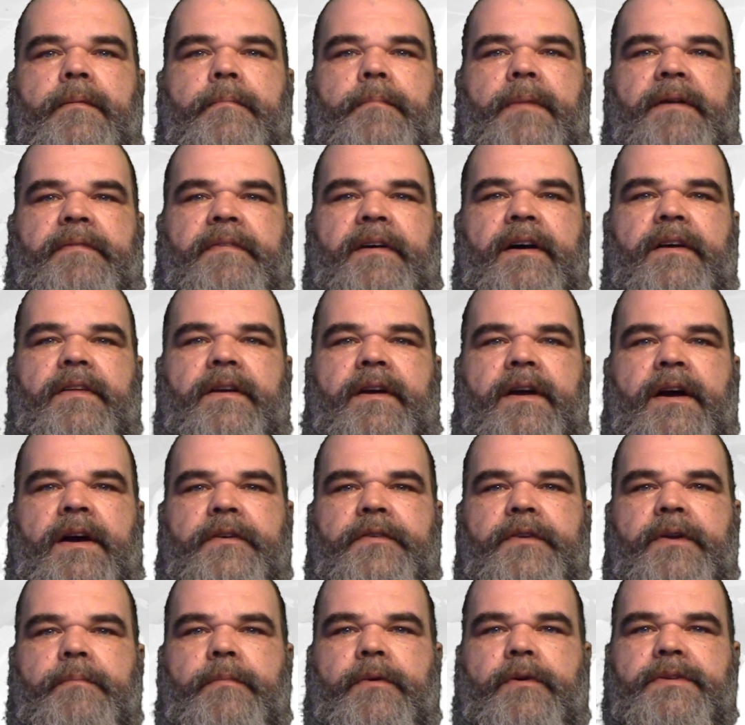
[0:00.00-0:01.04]
By far the
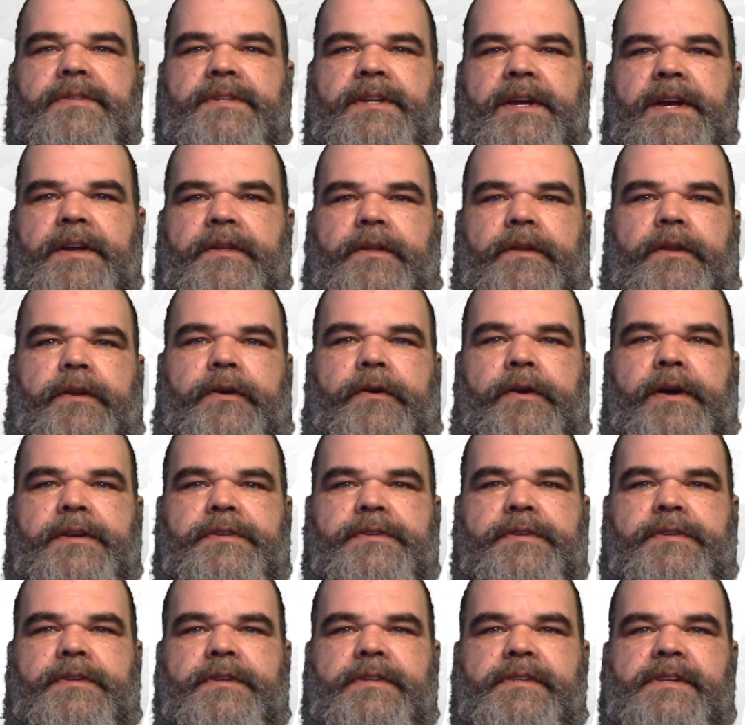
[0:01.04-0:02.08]
country most lethal to
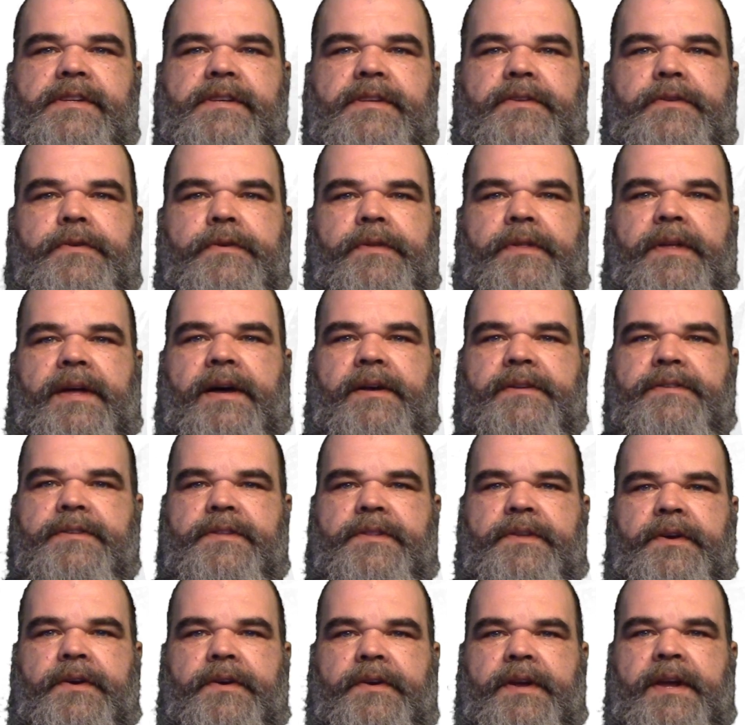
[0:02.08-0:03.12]
Christians in
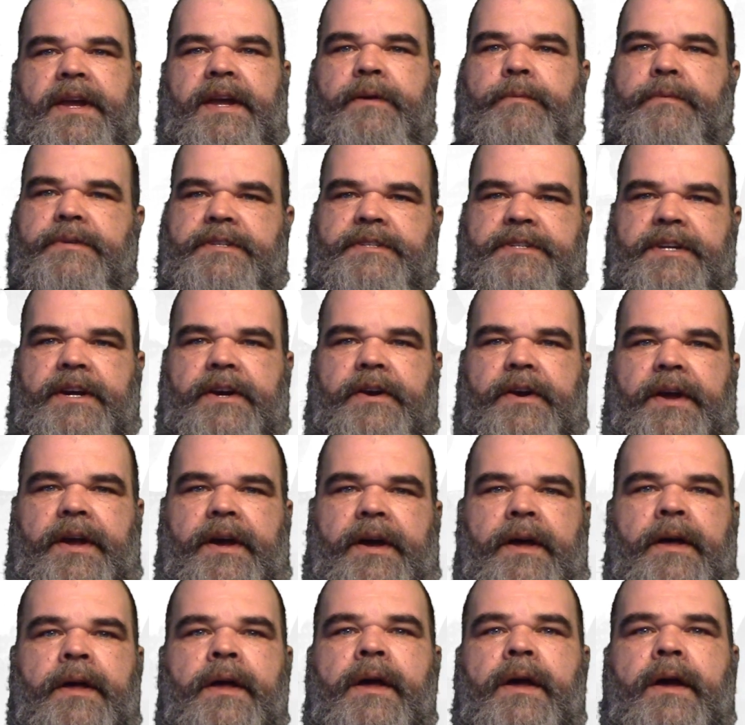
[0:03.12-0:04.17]
2013 was
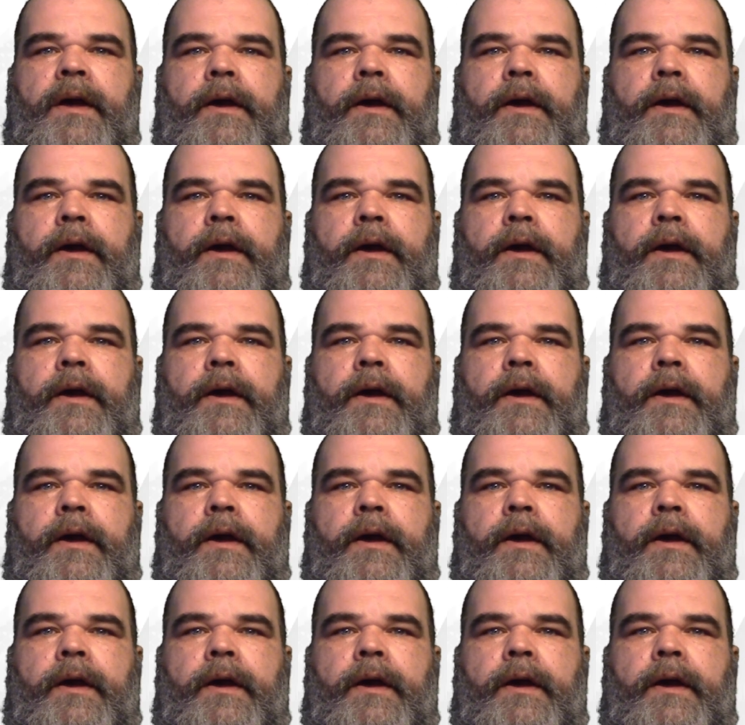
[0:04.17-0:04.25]
Syria,